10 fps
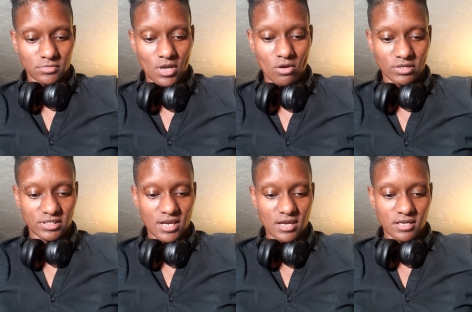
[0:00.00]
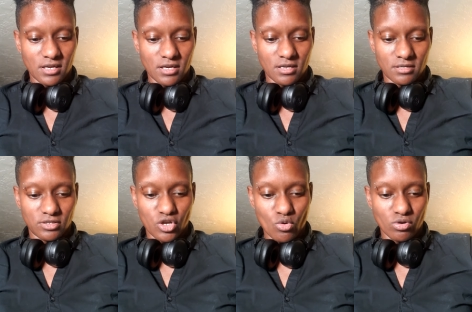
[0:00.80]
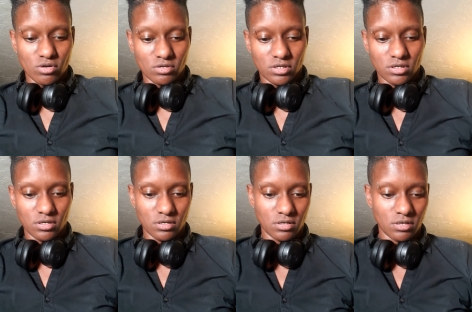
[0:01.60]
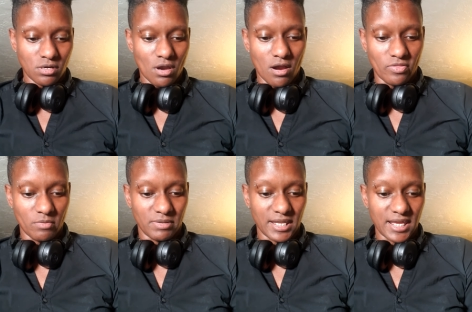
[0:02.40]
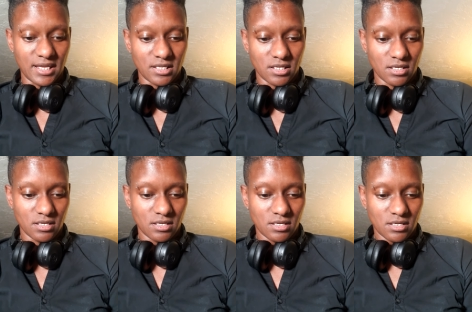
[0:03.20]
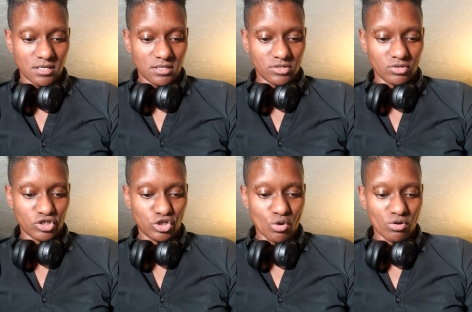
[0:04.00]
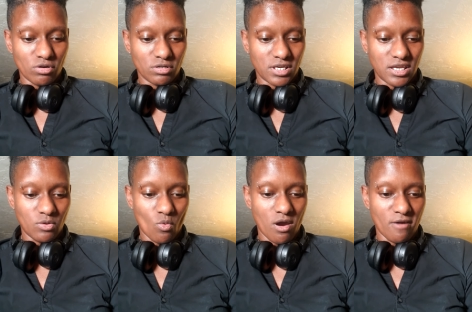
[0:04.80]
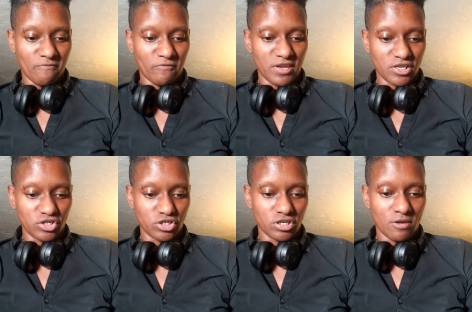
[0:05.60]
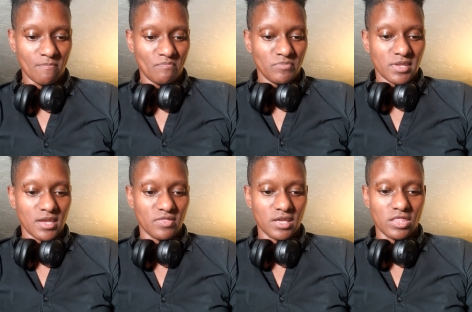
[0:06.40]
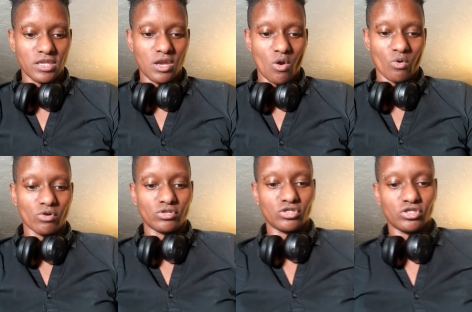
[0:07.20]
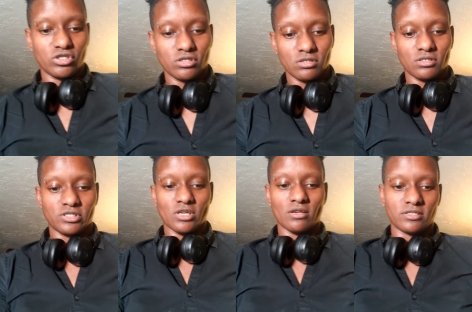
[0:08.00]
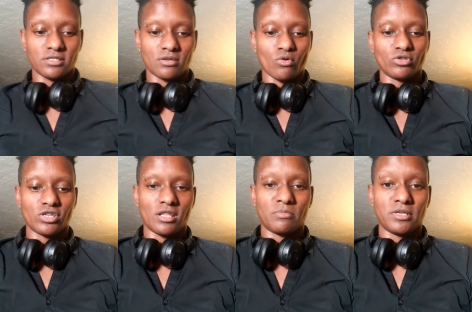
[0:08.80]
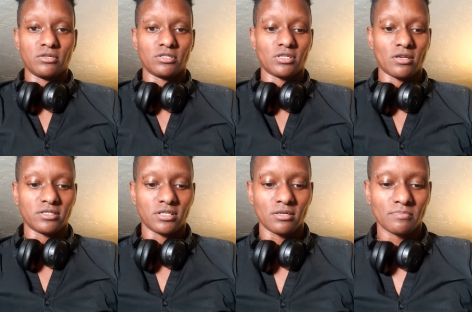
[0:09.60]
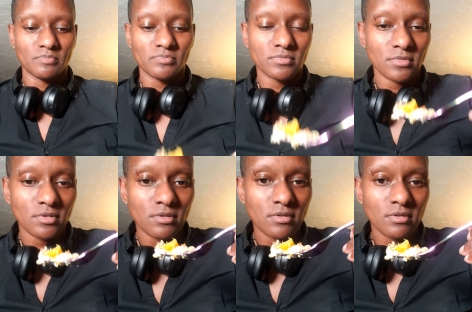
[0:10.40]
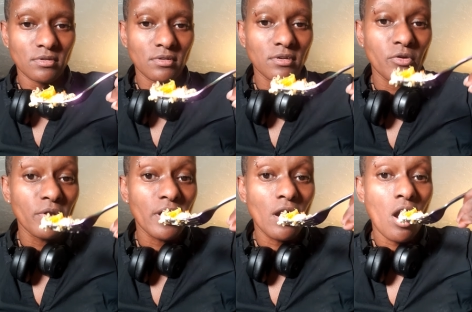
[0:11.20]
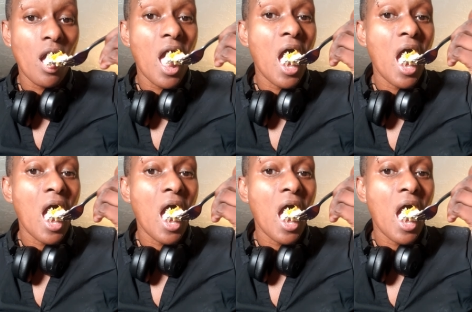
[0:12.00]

Oh, it's got yogurt on the plate. So, it's yogurt, quinoa, fish, and then the orange salsa, orange jalapeno salsa. There we go.